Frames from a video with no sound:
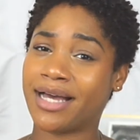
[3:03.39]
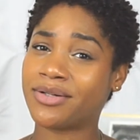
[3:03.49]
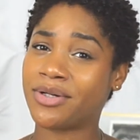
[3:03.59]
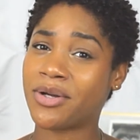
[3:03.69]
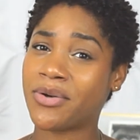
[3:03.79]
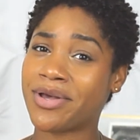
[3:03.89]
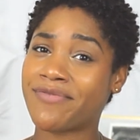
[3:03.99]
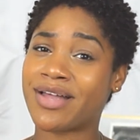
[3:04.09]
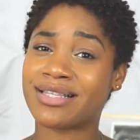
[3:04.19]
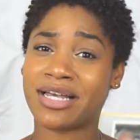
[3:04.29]
I don't know
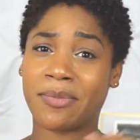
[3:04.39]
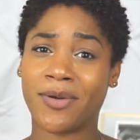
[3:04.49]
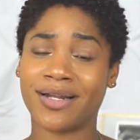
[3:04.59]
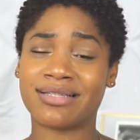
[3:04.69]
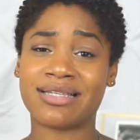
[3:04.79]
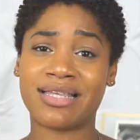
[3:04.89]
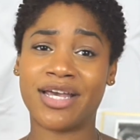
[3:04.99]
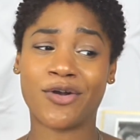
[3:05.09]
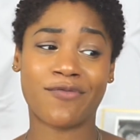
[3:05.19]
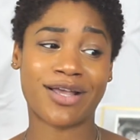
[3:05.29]
if that's like a pregnancy
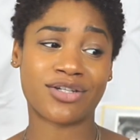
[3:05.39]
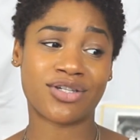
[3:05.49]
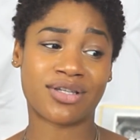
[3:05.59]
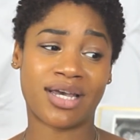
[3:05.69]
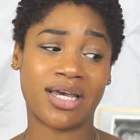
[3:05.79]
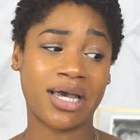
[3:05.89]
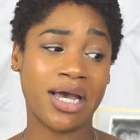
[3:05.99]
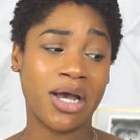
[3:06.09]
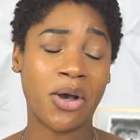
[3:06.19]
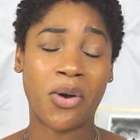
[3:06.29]
thing or if that's just like
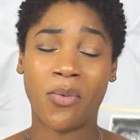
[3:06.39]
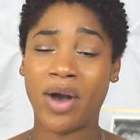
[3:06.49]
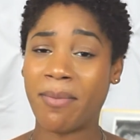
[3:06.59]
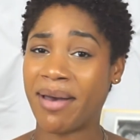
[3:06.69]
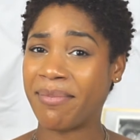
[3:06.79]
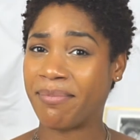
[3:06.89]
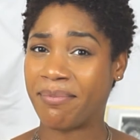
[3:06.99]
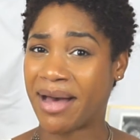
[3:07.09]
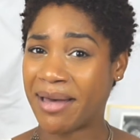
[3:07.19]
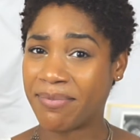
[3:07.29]
what my
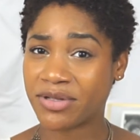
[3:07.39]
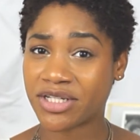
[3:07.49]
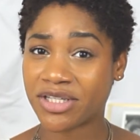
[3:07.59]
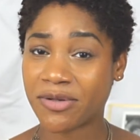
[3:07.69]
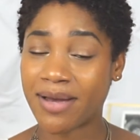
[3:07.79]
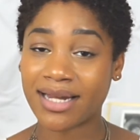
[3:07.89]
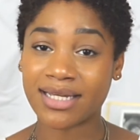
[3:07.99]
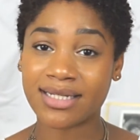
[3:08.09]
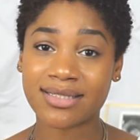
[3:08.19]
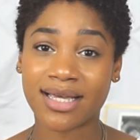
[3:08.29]
particular
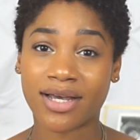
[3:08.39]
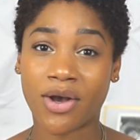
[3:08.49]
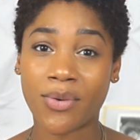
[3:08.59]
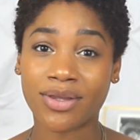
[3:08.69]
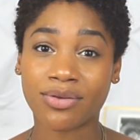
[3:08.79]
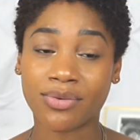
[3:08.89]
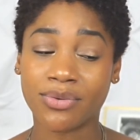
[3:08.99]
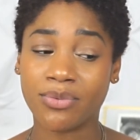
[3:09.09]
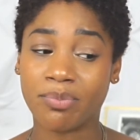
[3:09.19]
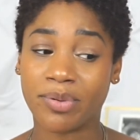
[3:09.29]
body is like going
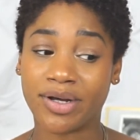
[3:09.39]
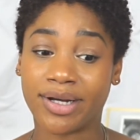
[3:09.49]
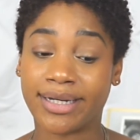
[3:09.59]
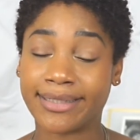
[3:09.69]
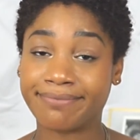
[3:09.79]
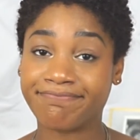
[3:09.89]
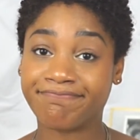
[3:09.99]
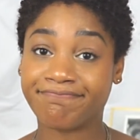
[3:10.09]
through, but